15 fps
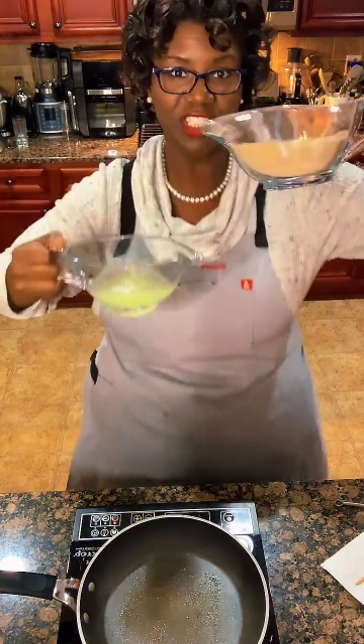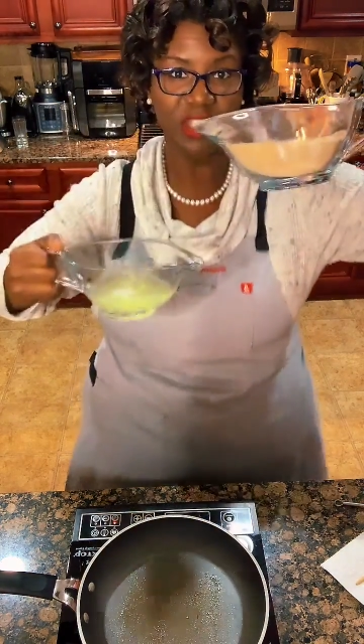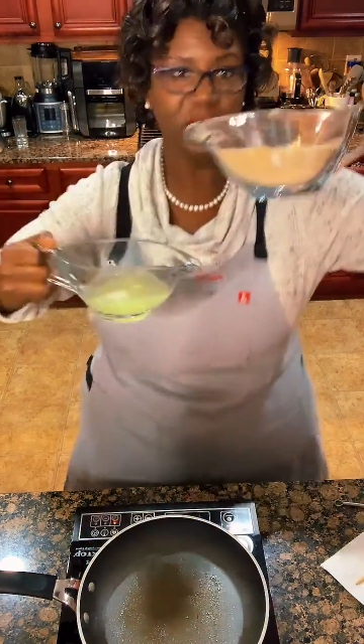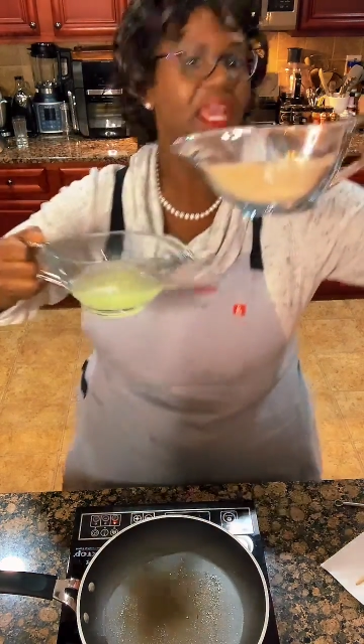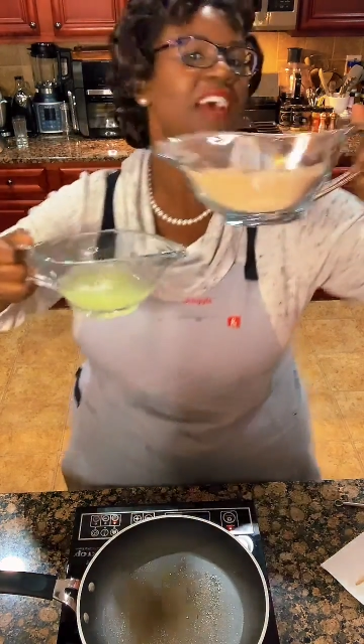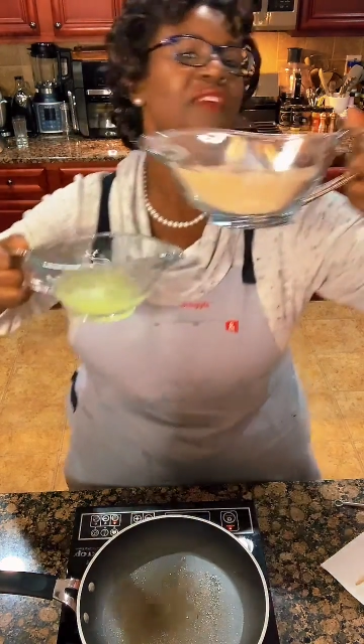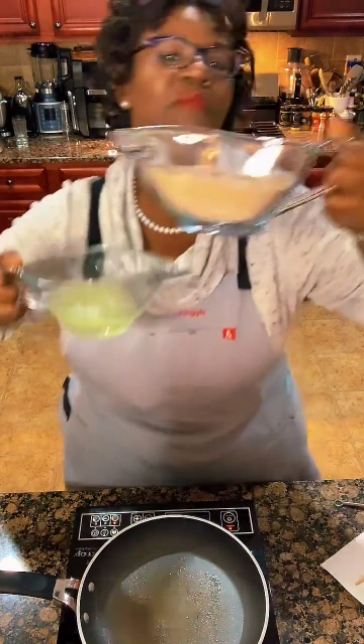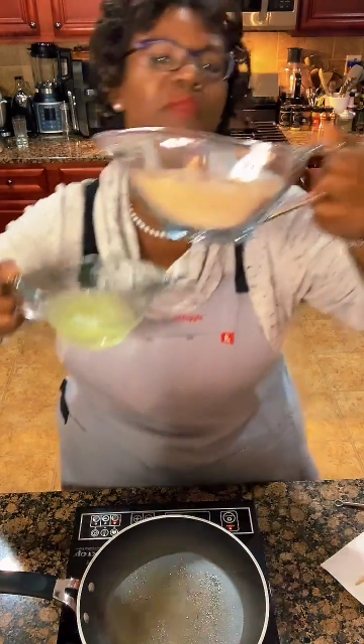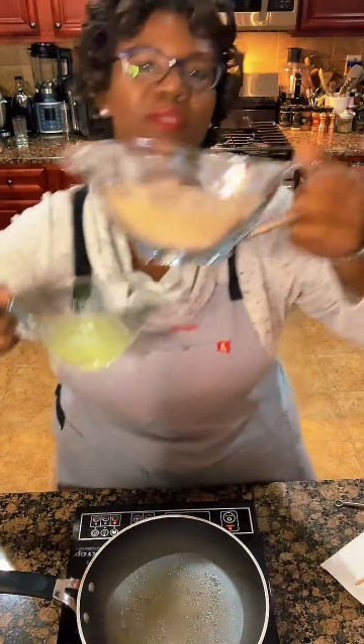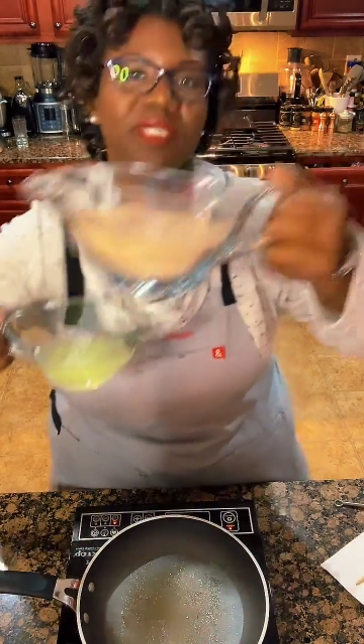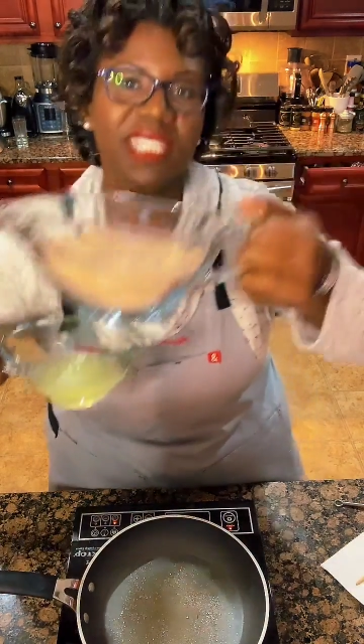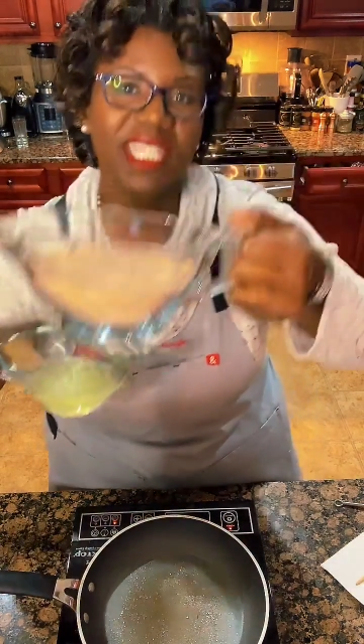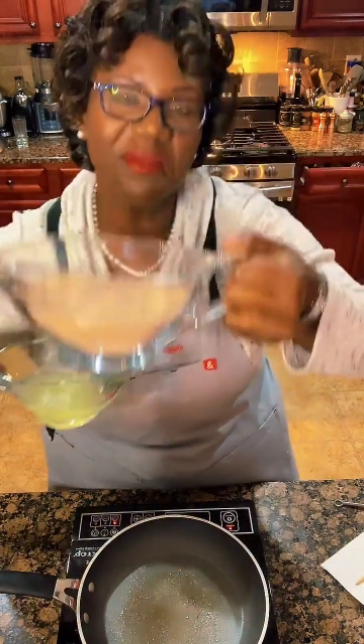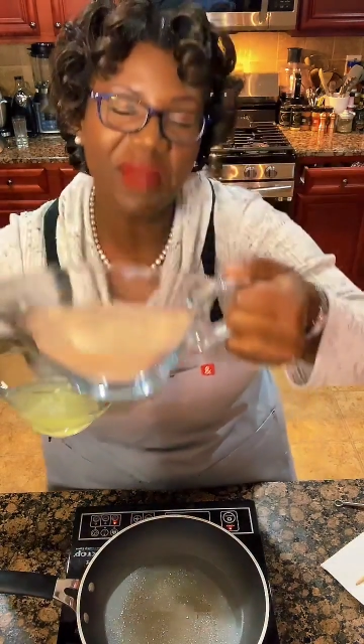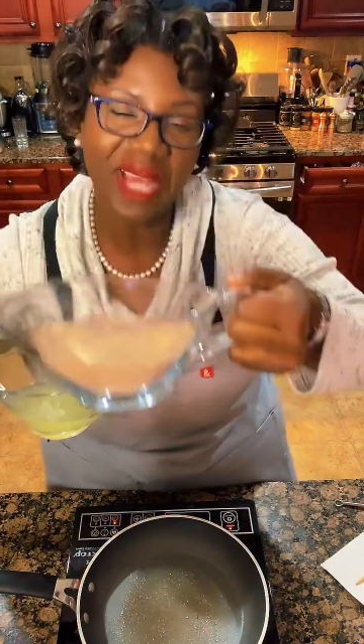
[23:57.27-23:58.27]
So we have
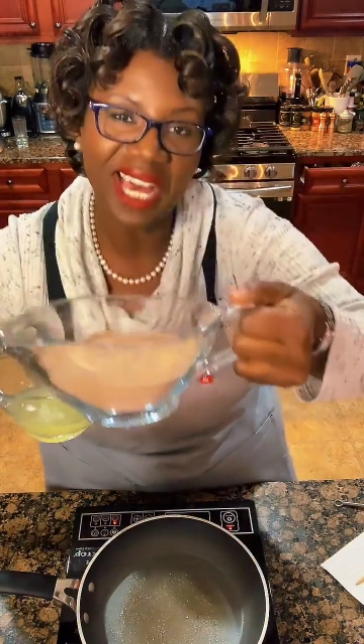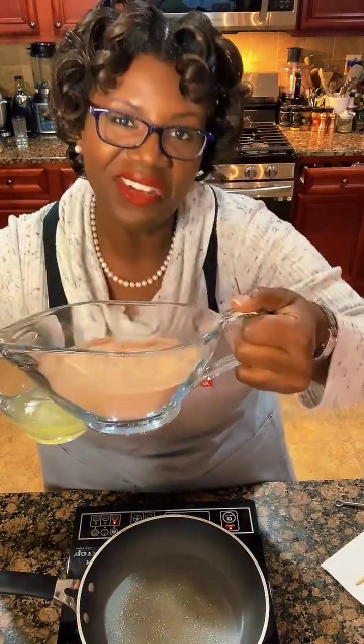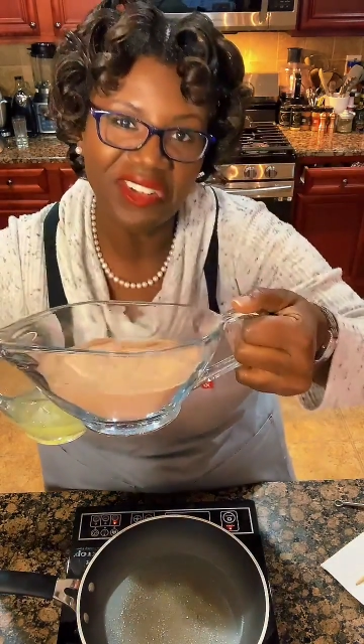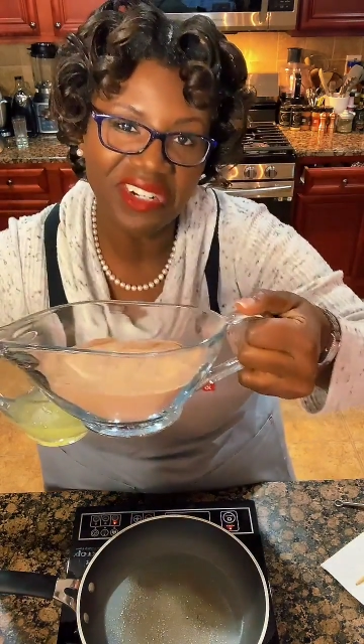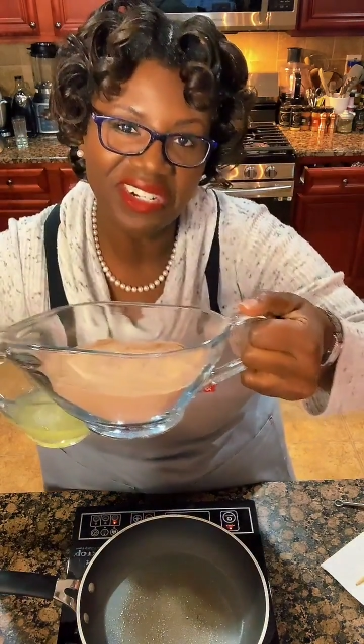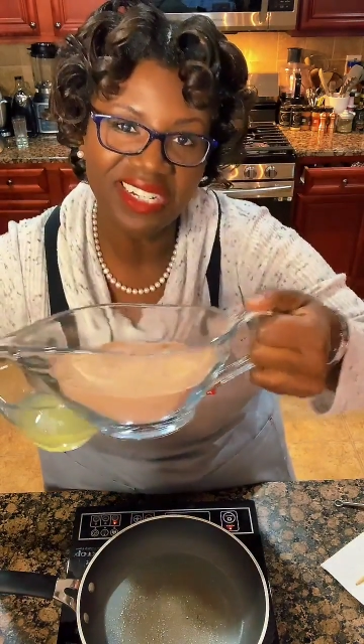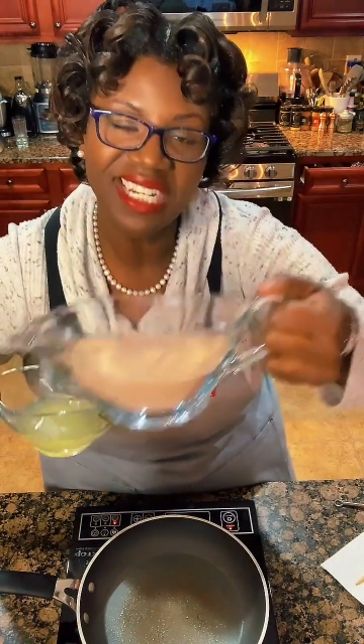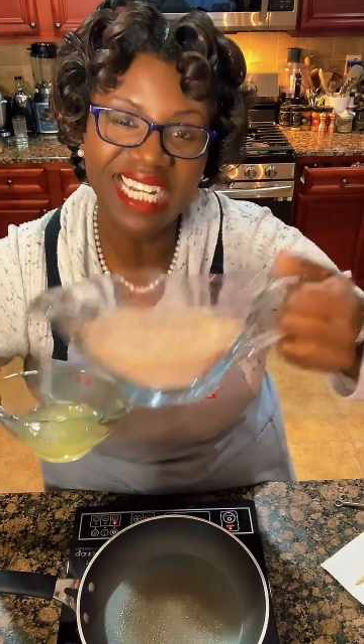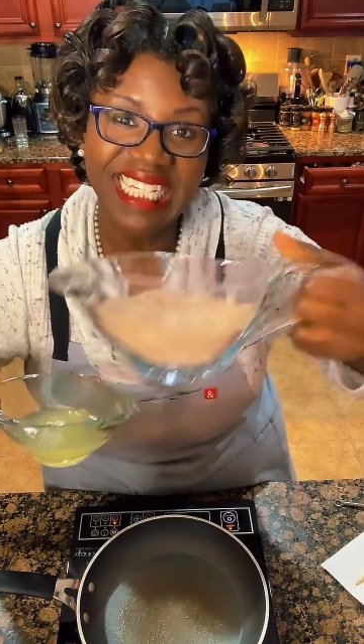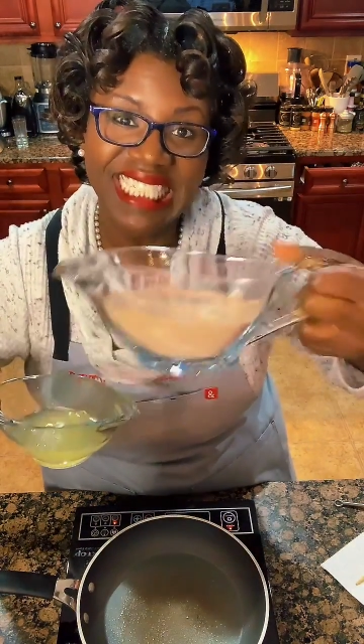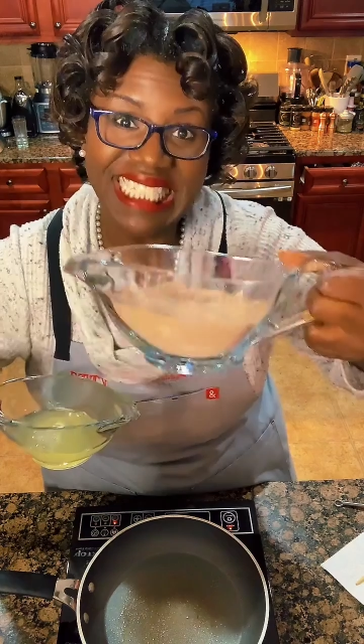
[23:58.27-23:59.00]
protein powder,